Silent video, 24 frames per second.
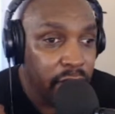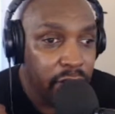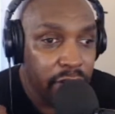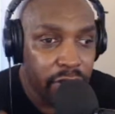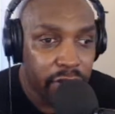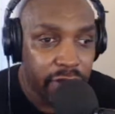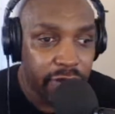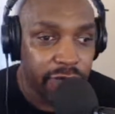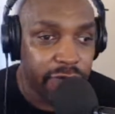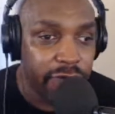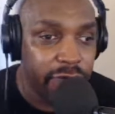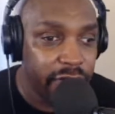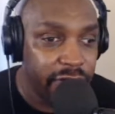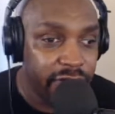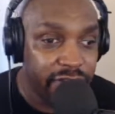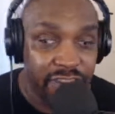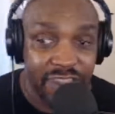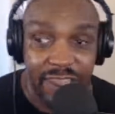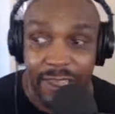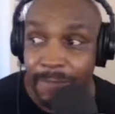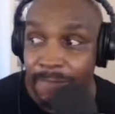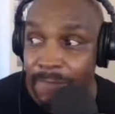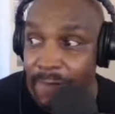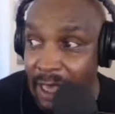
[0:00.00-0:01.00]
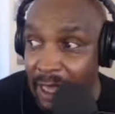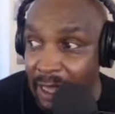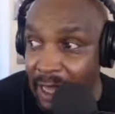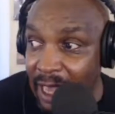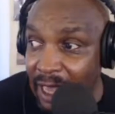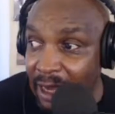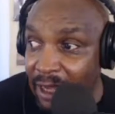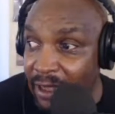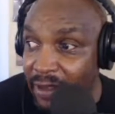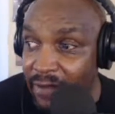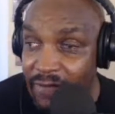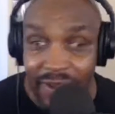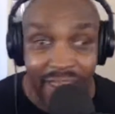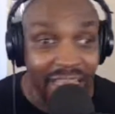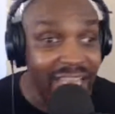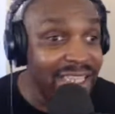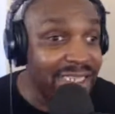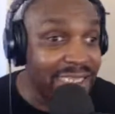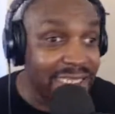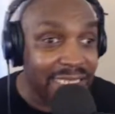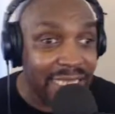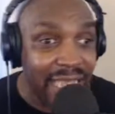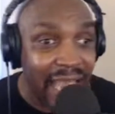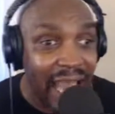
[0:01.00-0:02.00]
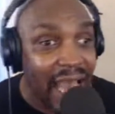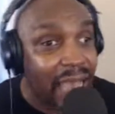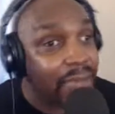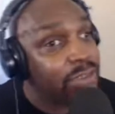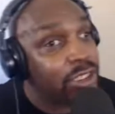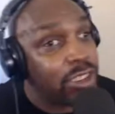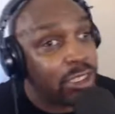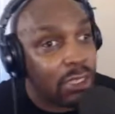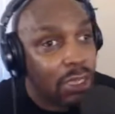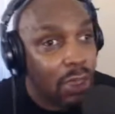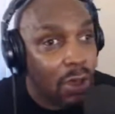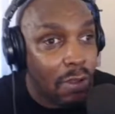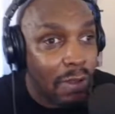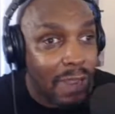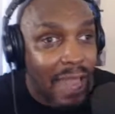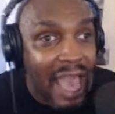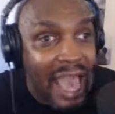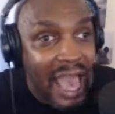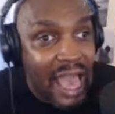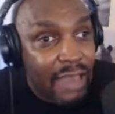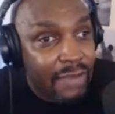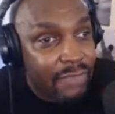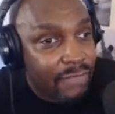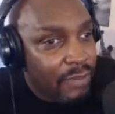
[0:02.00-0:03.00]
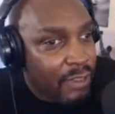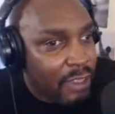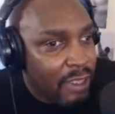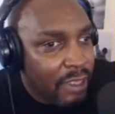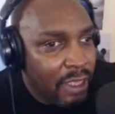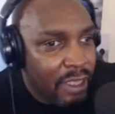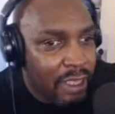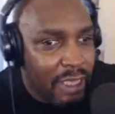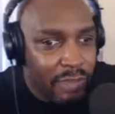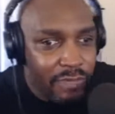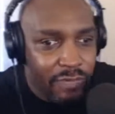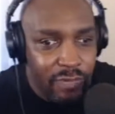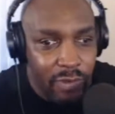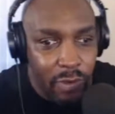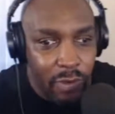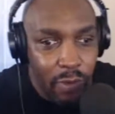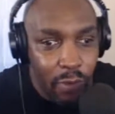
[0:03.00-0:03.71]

this fifth tip, and that is it's time to go live. And so